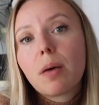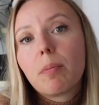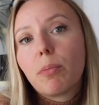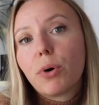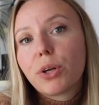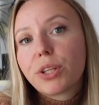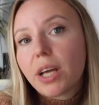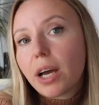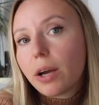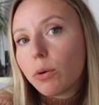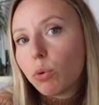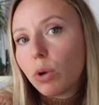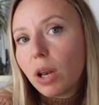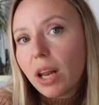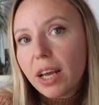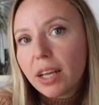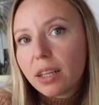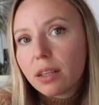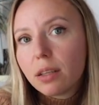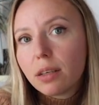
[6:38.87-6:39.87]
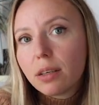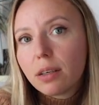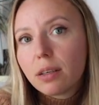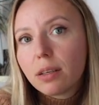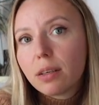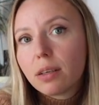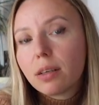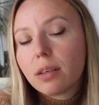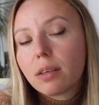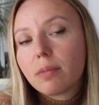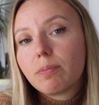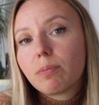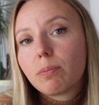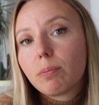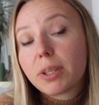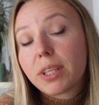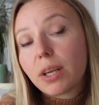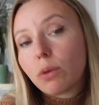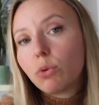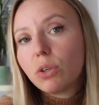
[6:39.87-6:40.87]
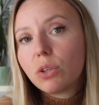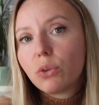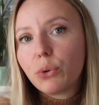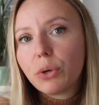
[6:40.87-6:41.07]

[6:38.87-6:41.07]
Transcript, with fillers: but I will add the, but I will